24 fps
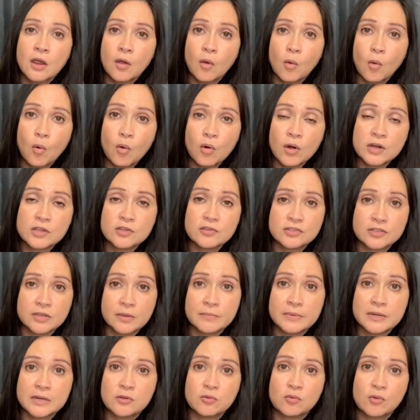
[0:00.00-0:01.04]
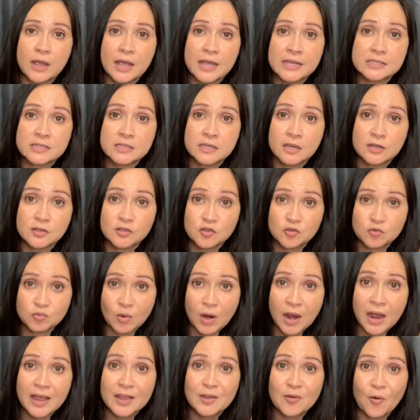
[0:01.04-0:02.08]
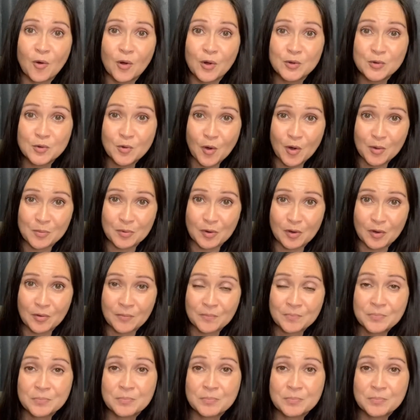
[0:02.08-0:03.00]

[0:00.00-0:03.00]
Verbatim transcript: or are you somebody who has dry or normal?